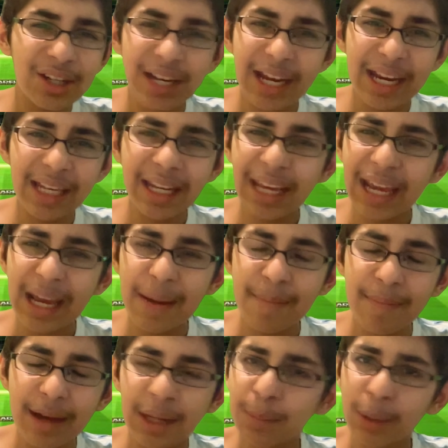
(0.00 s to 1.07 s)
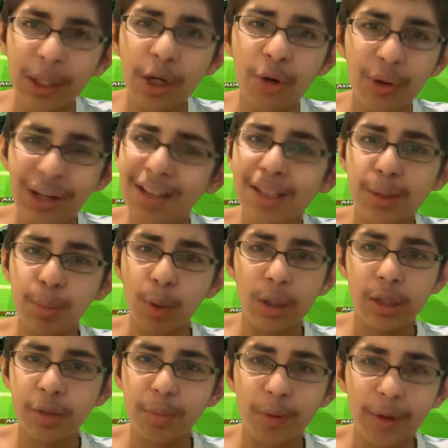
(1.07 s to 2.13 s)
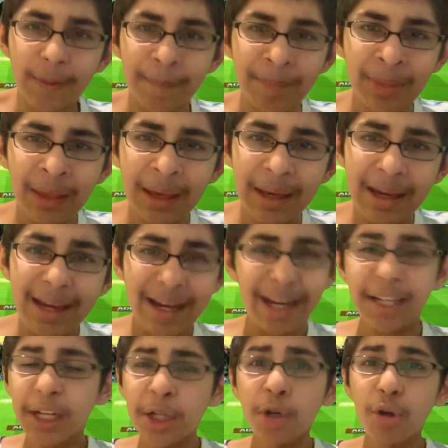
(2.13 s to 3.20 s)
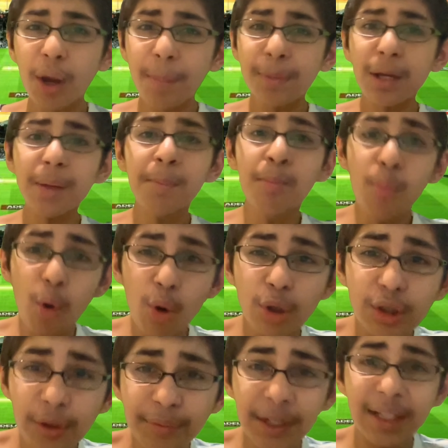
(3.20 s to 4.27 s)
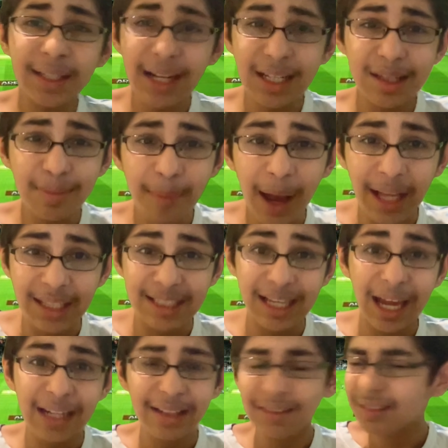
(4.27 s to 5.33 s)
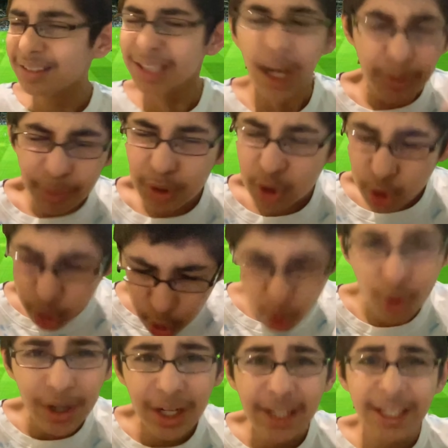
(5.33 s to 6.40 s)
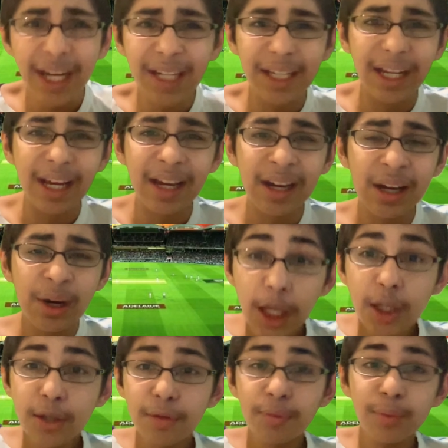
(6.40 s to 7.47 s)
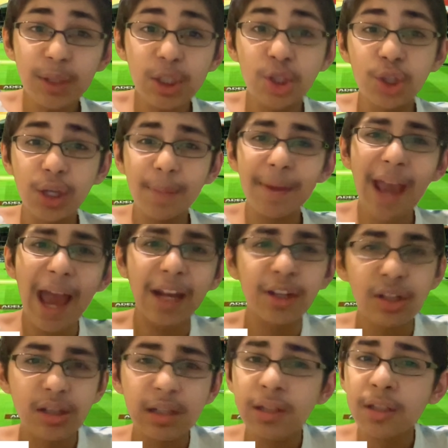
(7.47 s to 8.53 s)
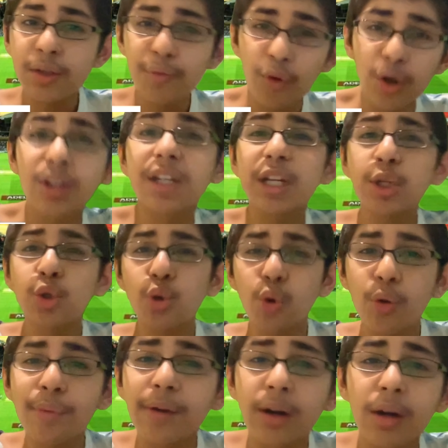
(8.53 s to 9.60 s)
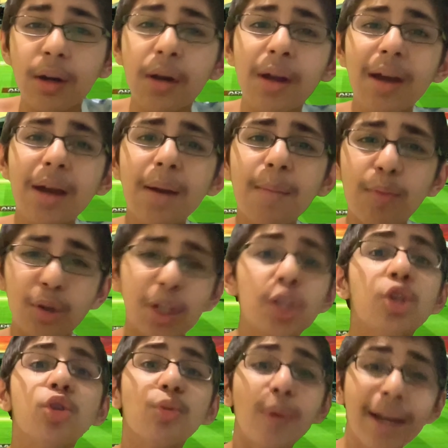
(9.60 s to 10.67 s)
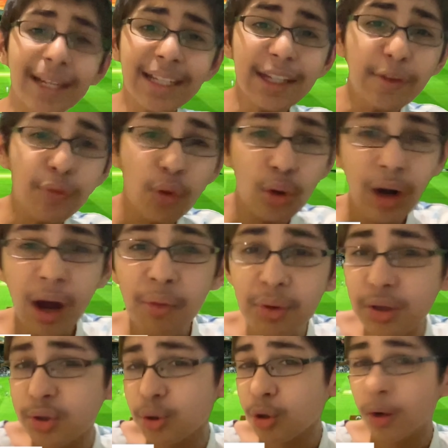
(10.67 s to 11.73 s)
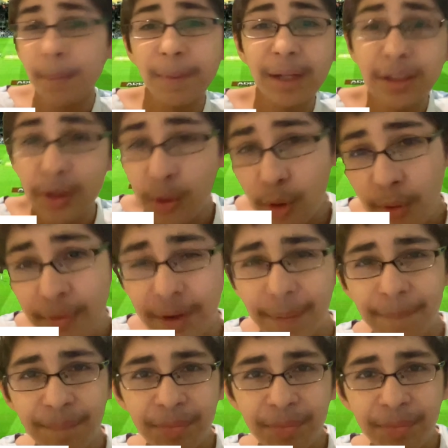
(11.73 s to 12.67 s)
rain came and played a real spoilsport. It interrupted most of the test match, and that was so irritating. This was Jimmy Anderson's 14th over. More than 24 hours to complete the over.